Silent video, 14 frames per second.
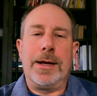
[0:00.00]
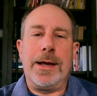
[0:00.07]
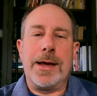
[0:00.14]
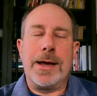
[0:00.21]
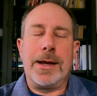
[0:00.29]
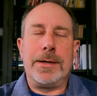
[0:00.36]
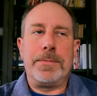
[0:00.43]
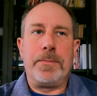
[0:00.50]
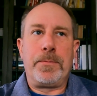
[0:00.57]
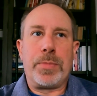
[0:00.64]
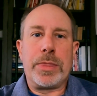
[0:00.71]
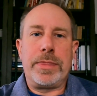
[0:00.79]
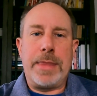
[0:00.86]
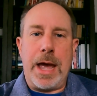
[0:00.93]
And
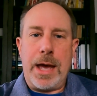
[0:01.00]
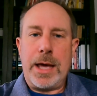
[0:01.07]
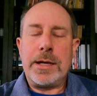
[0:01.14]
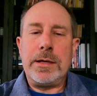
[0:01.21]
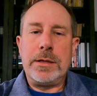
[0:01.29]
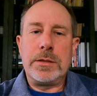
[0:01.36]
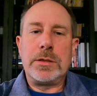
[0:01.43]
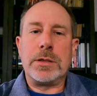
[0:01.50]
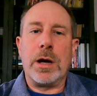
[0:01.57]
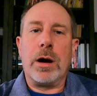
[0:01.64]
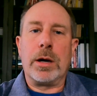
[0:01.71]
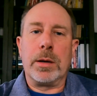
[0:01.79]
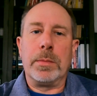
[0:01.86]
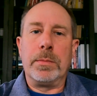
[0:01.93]
that is the
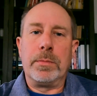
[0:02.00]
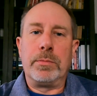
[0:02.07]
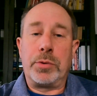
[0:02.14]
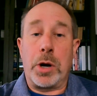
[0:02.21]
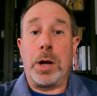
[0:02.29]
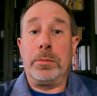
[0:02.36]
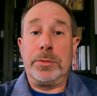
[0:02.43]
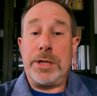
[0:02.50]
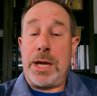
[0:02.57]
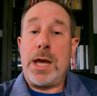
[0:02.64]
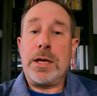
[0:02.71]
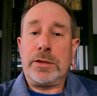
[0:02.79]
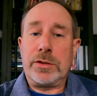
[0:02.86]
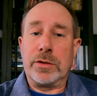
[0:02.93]
harder problem
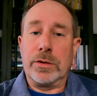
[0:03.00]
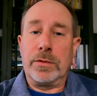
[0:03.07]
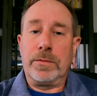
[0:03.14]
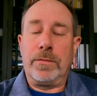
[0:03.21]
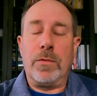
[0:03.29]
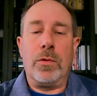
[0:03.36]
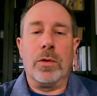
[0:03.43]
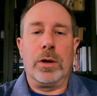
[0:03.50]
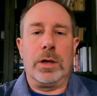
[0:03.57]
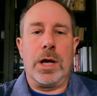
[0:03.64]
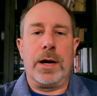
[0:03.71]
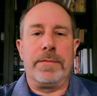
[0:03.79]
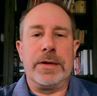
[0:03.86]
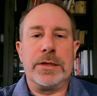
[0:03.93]
to answer for a
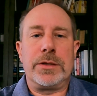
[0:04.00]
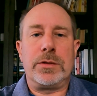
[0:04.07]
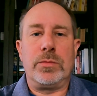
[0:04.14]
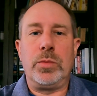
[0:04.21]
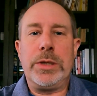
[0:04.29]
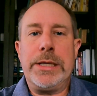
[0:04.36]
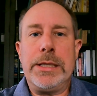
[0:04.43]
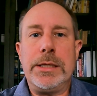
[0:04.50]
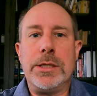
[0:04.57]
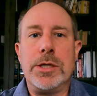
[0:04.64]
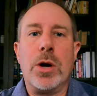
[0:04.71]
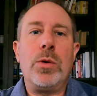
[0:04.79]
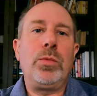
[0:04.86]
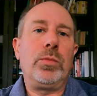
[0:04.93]
lot of us. We
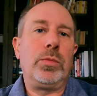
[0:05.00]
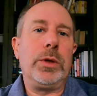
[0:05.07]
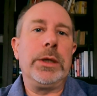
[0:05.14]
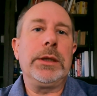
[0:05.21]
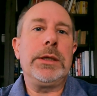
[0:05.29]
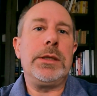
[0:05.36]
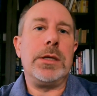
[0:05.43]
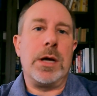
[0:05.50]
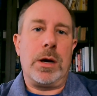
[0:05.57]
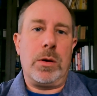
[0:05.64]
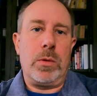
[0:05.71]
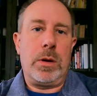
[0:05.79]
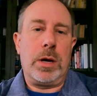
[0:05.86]
don't really know.